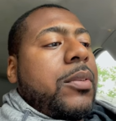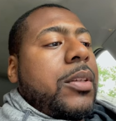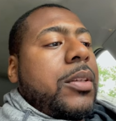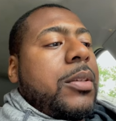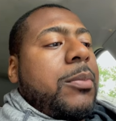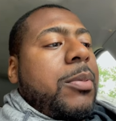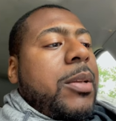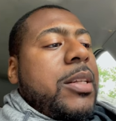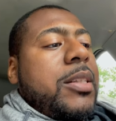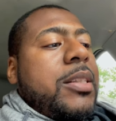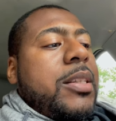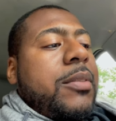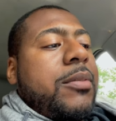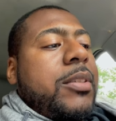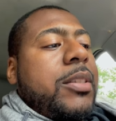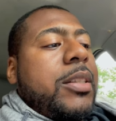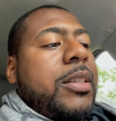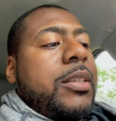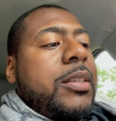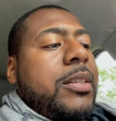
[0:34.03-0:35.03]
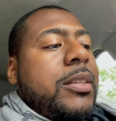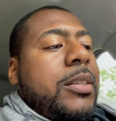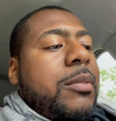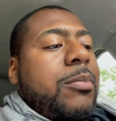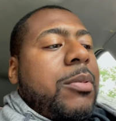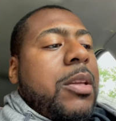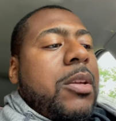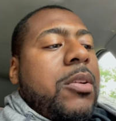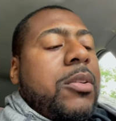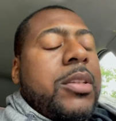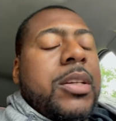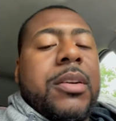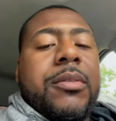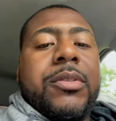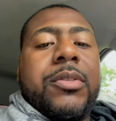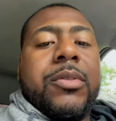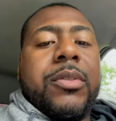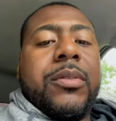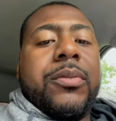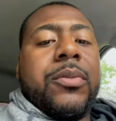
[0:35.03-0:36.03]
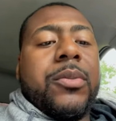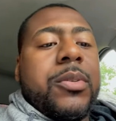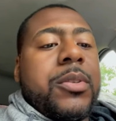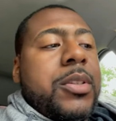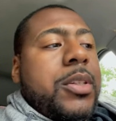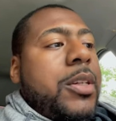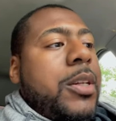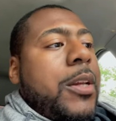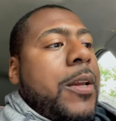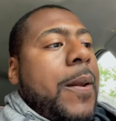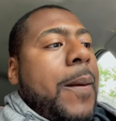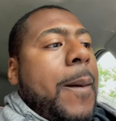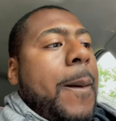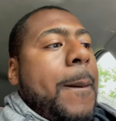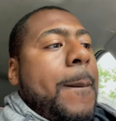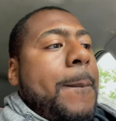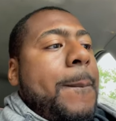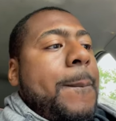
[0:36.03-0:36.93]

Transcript: He played seven seasons. In playoffs, he averaged 24 and 10.